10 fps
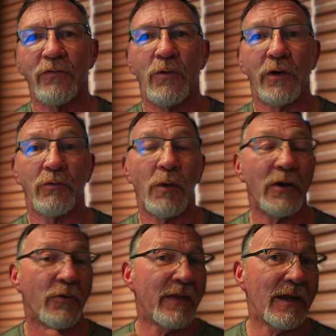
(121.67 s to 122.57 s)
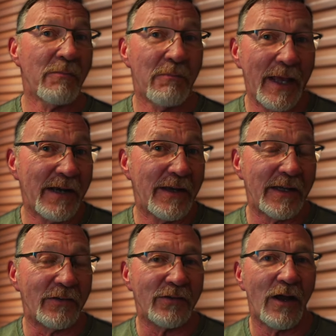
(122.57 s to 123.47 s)
forth? What are the
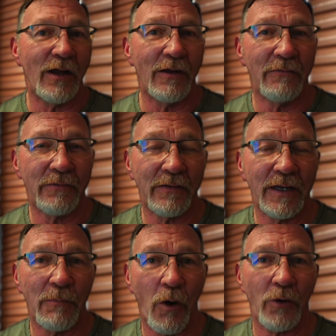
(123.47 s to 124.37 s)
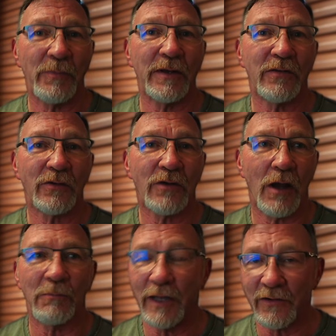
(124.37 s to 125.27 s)
amenities of the apartment
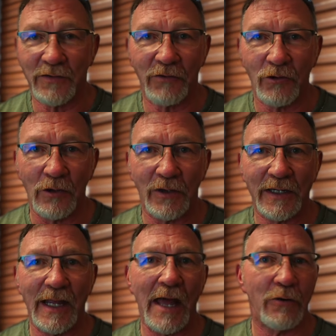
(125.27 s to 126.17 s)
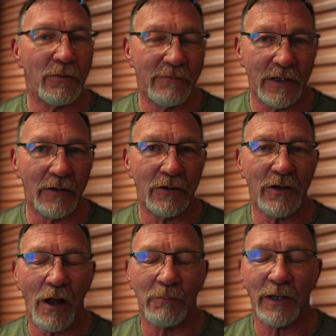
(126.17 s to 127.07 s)
complex that you're looking at or villa
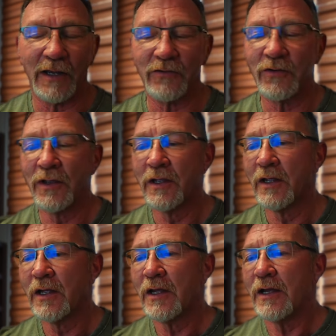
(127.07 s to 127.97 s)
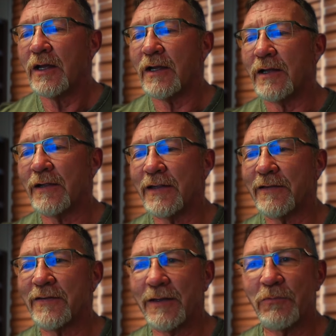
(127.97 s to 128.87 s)
complex? Uh,
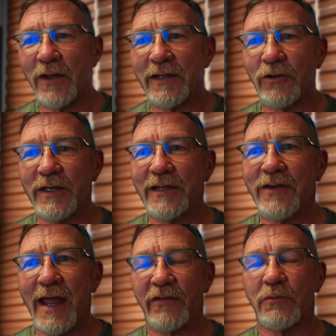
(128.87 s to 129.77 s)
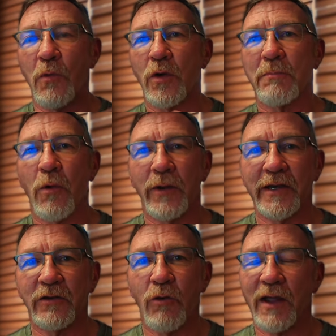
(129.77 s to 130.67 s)
it seems like you need to ask more
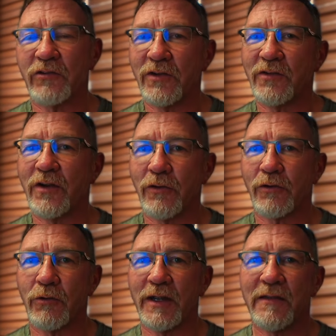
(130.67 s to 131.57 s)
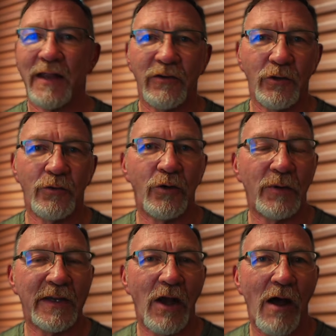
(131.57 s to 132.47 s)
pointed questions here in Korea than you do
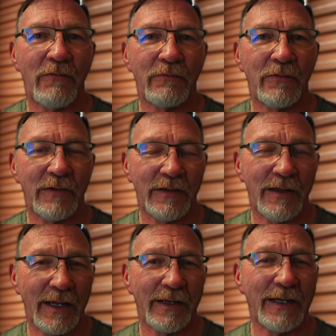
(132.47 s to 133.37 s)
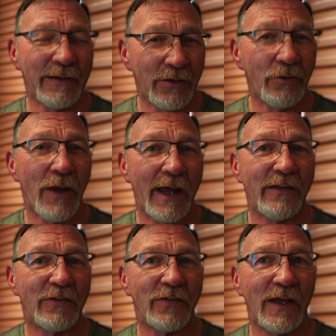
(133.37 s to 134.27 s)
in the off, than in the
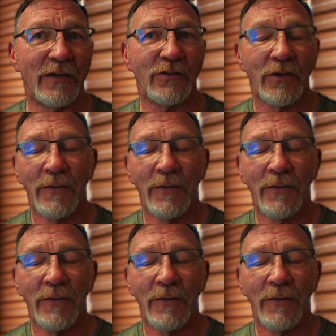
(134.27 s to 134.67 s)
United States.